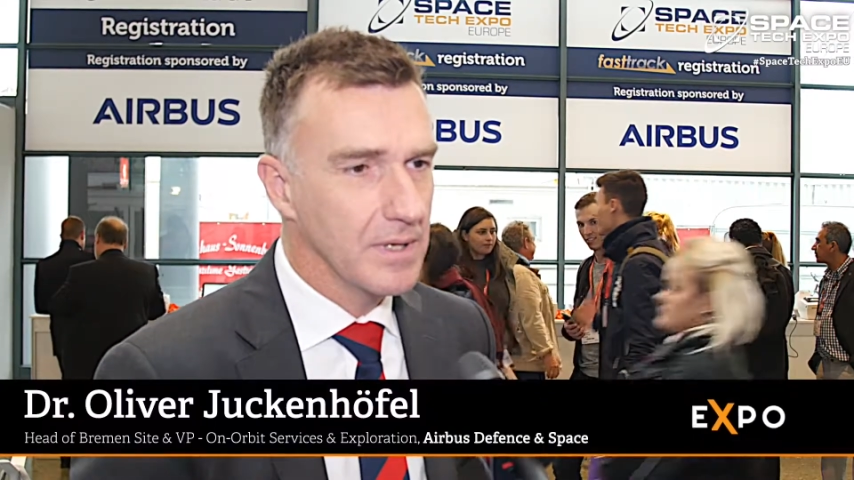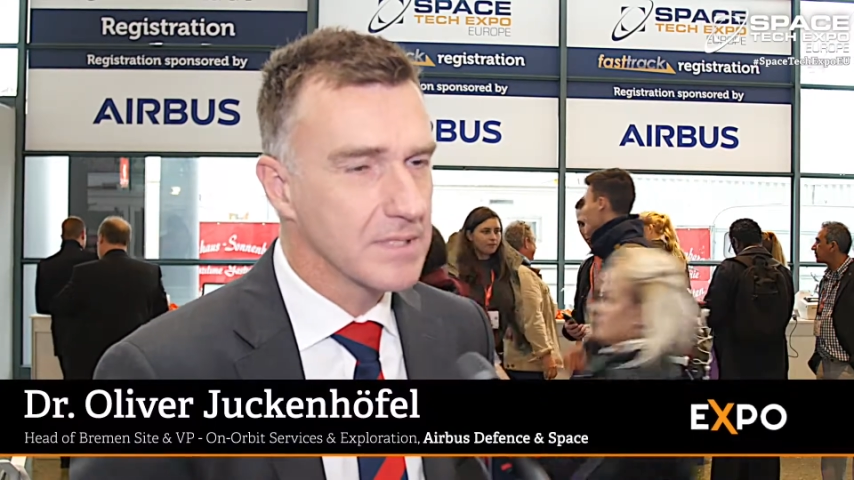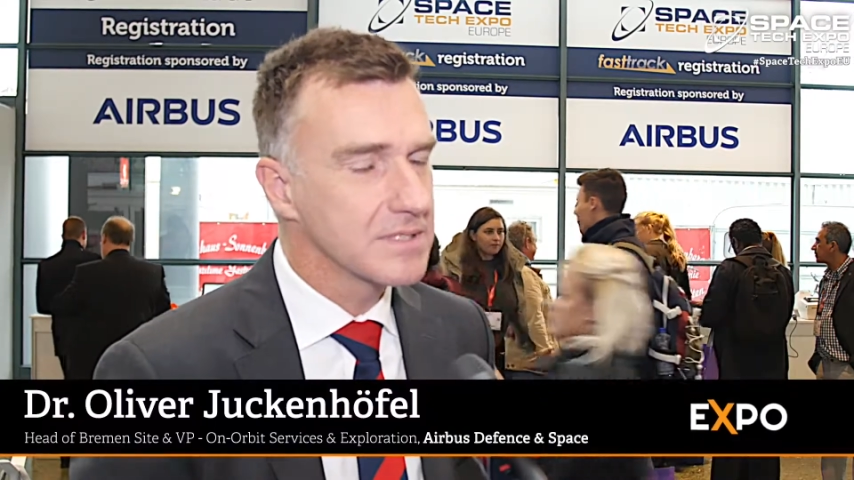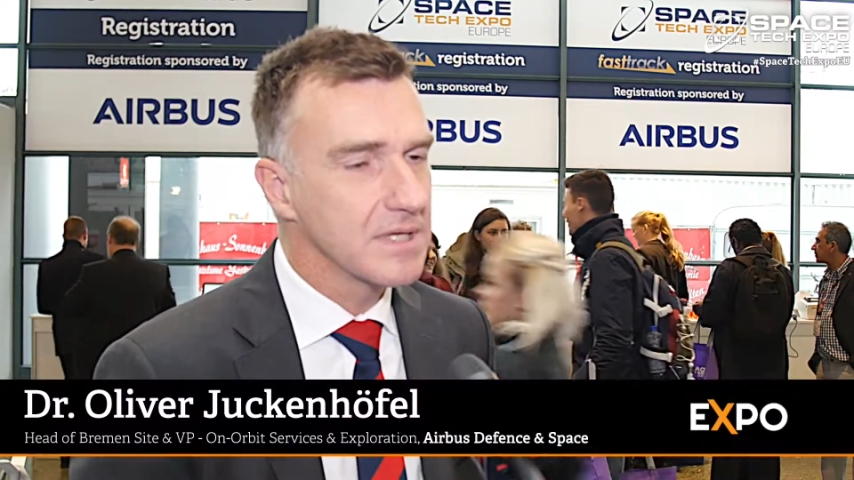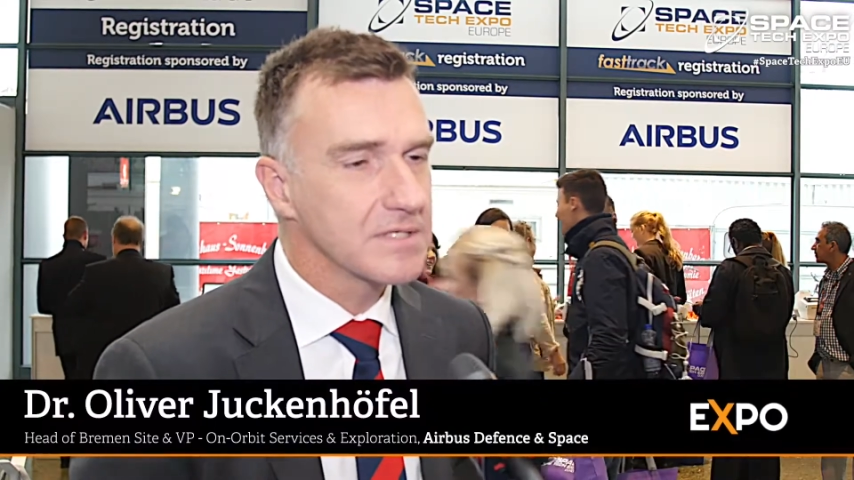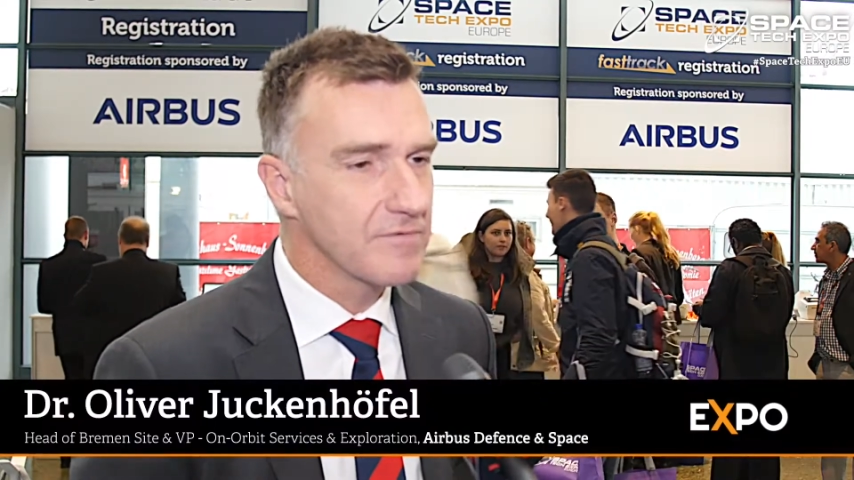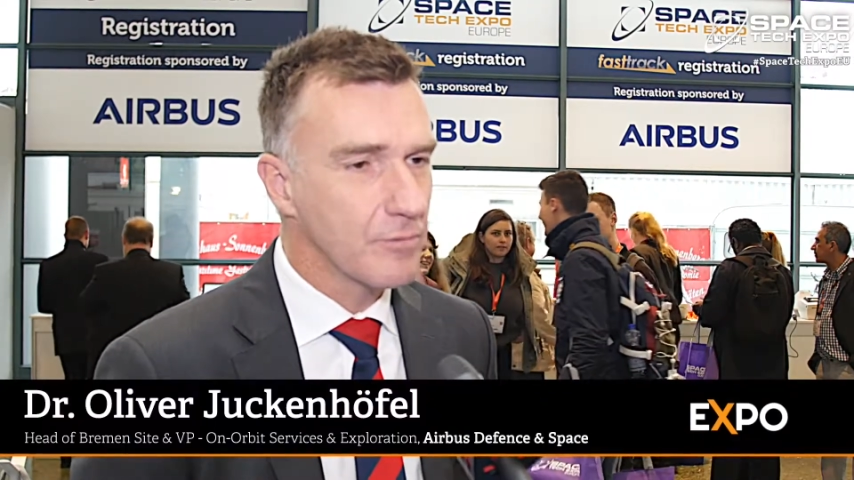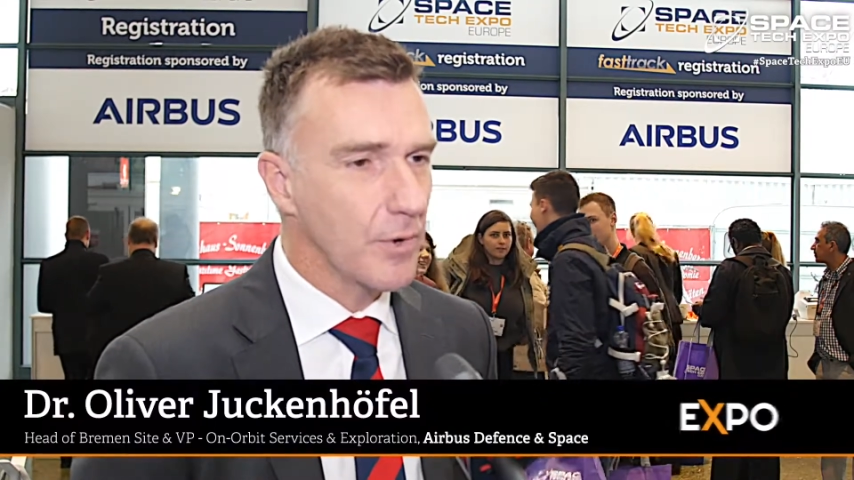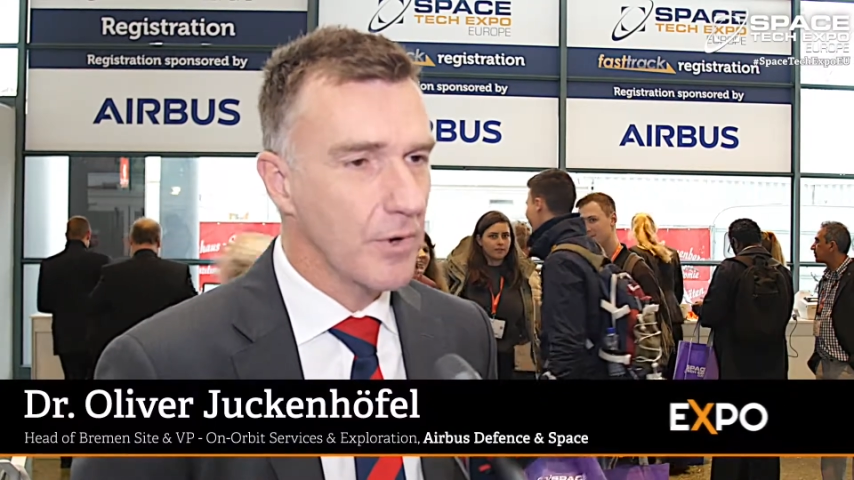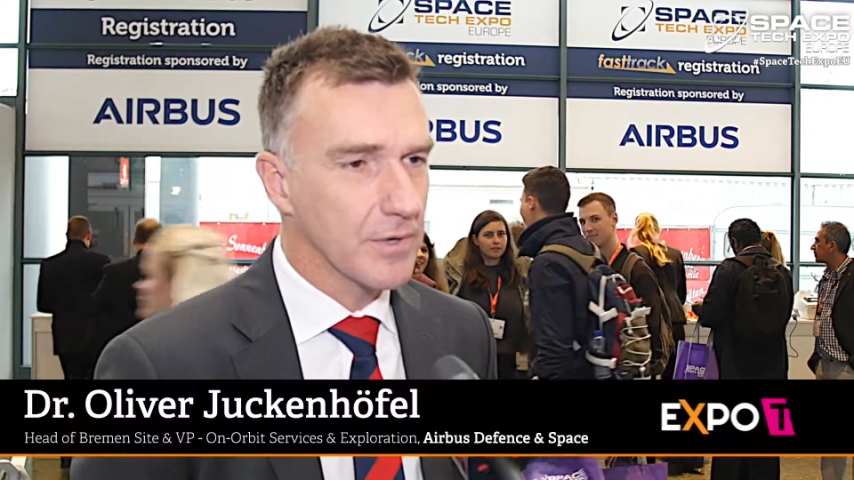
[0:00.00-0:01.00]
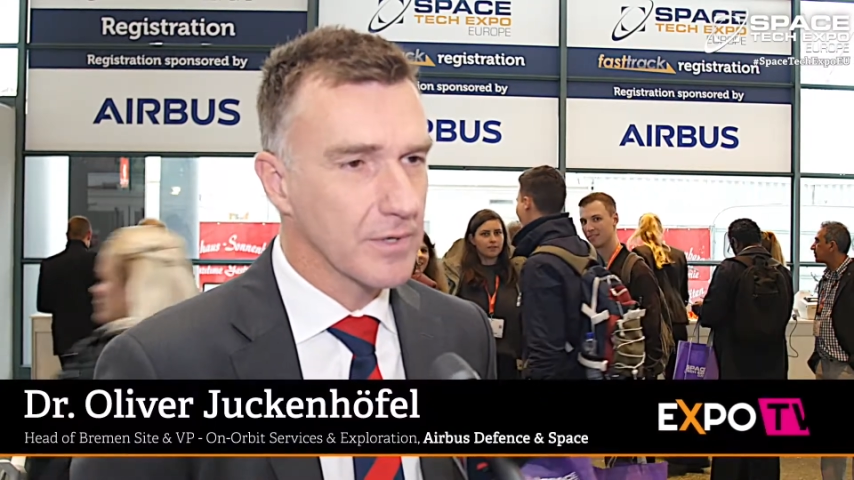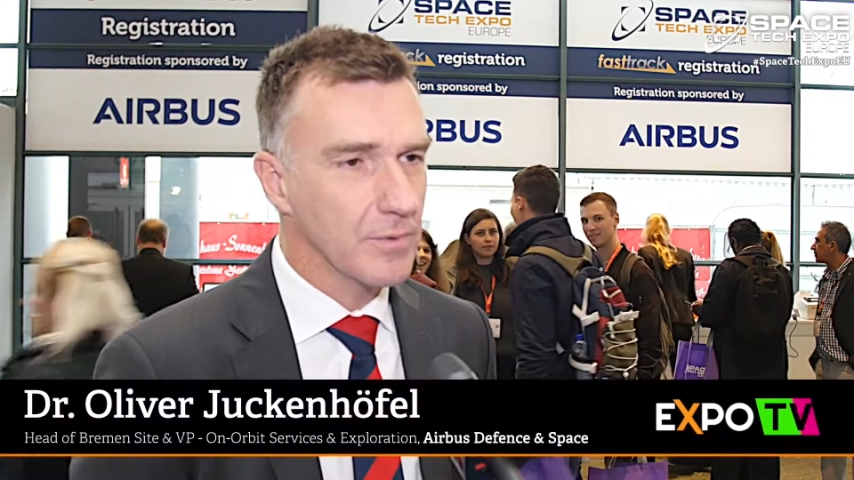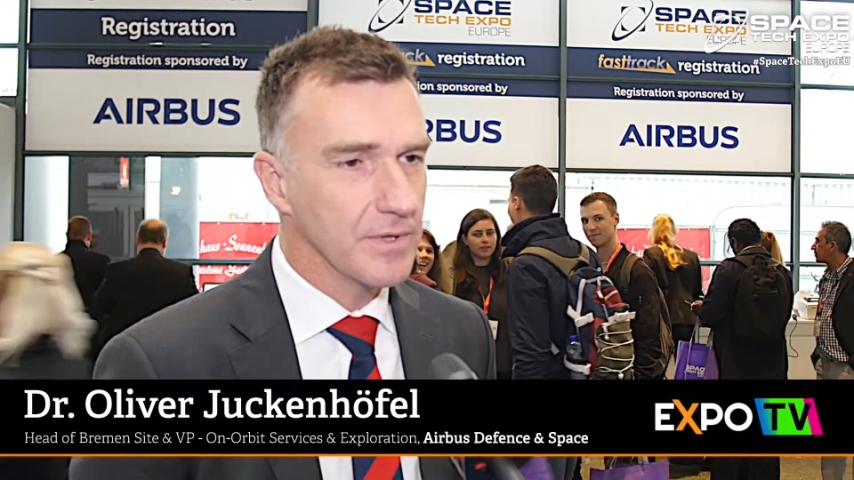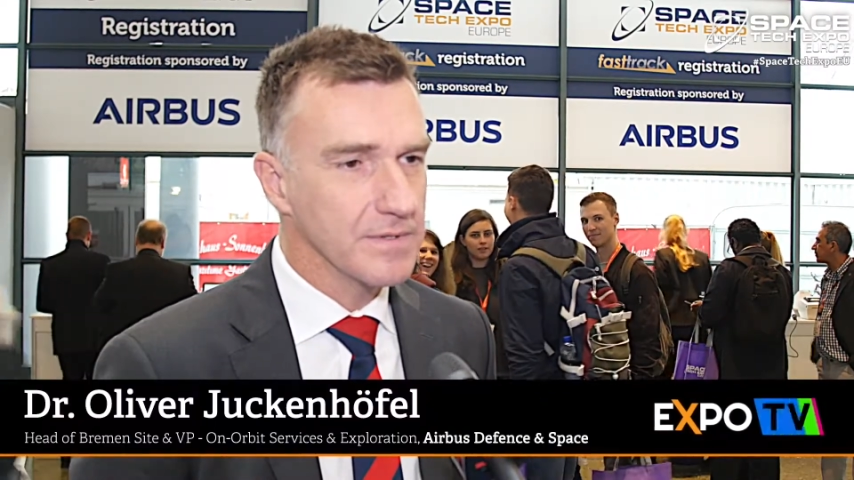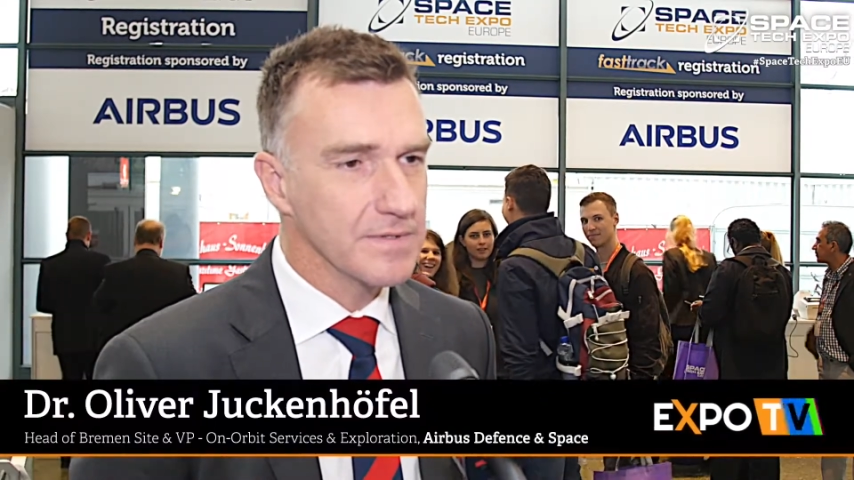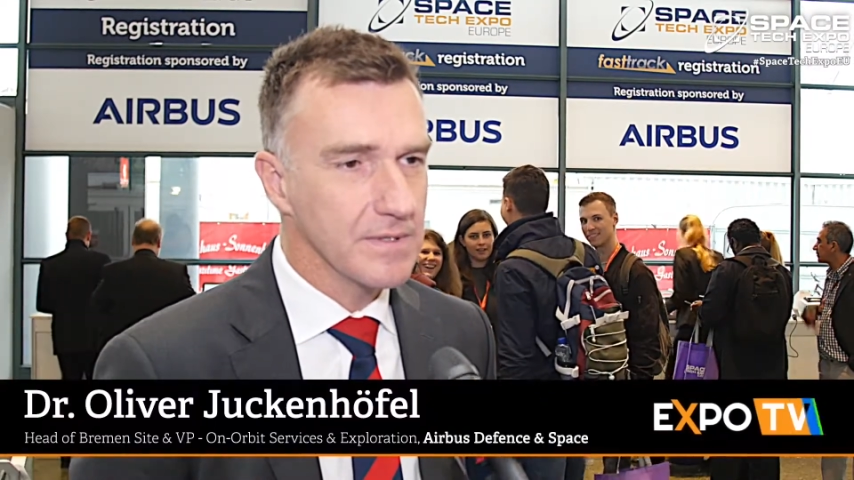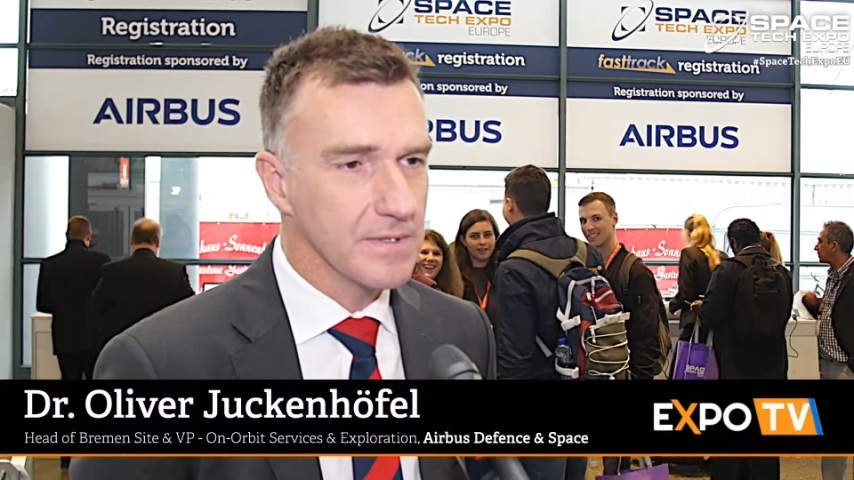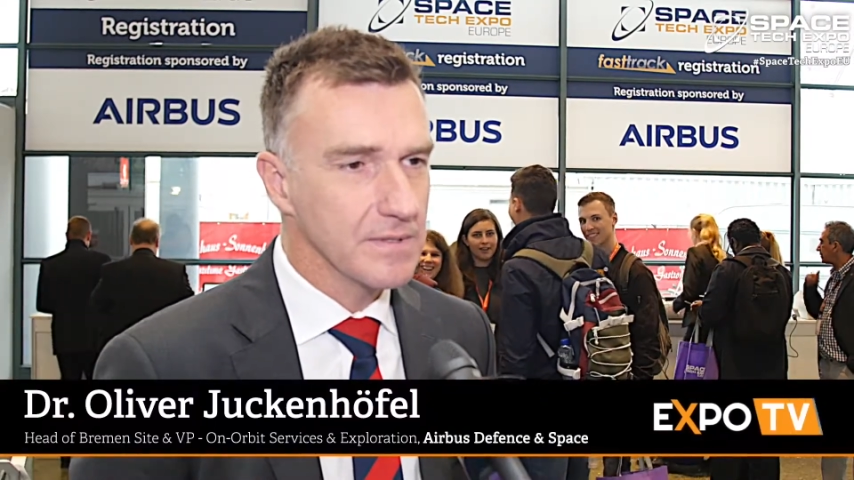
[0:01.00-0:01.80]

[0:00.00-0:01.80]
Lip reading: extensive work with